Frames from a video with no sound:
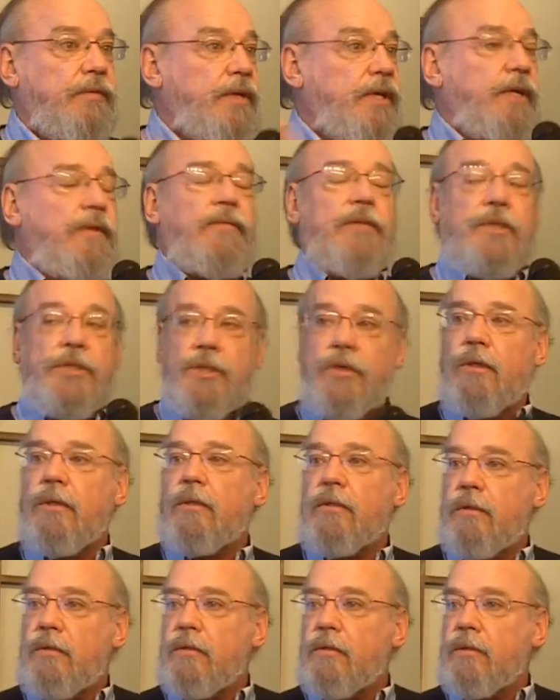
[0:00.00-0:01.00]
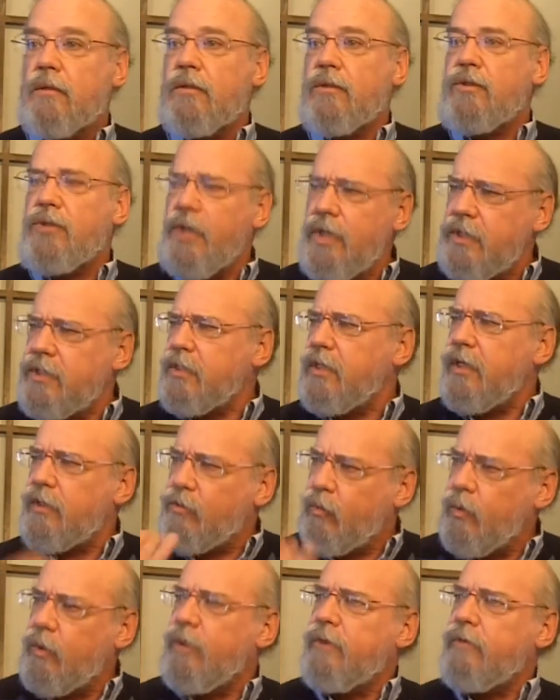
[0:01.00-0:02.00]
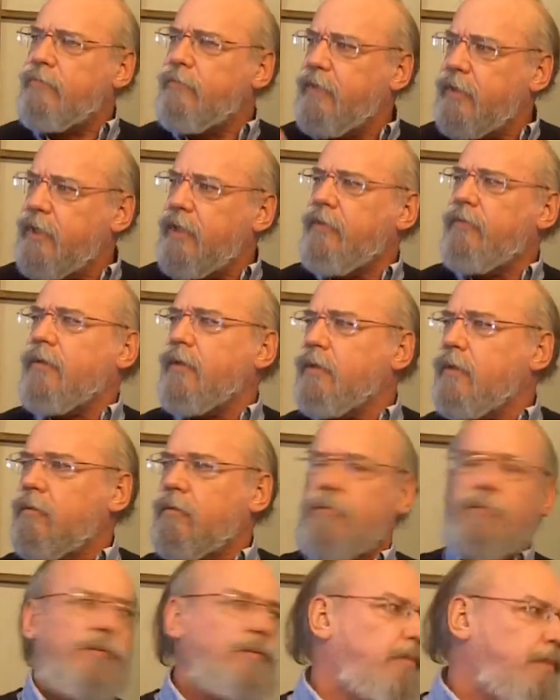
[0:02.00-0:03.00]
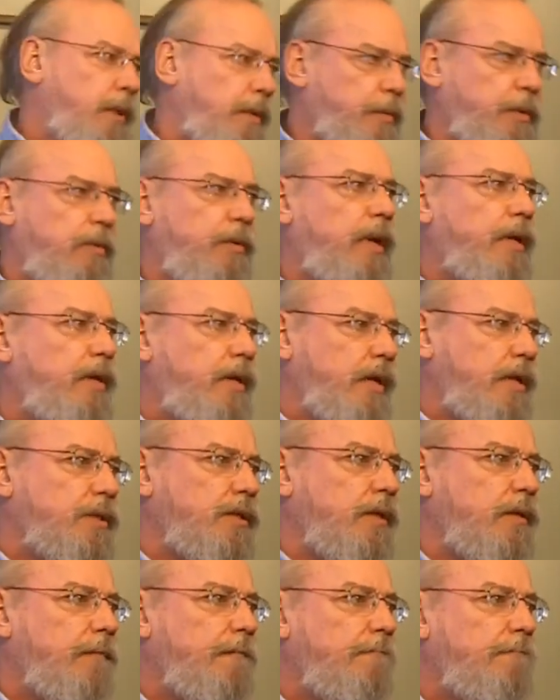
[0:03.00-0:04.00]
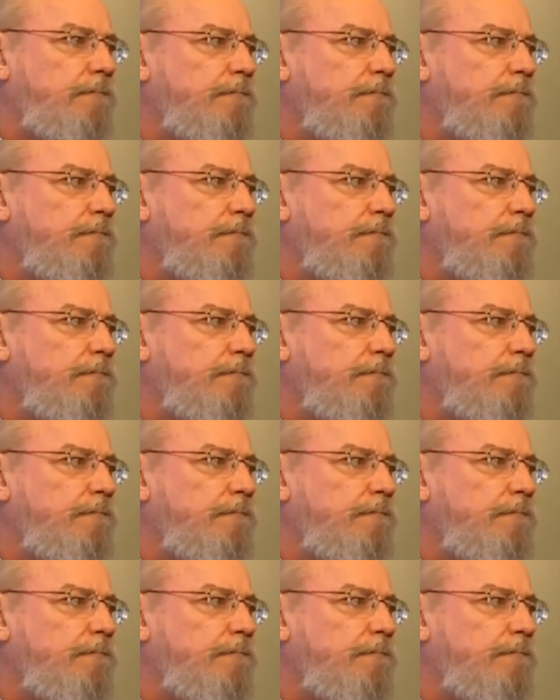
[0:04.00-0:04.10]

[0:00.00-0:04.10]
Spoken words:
Forgive us, just as we're forgiving people around us.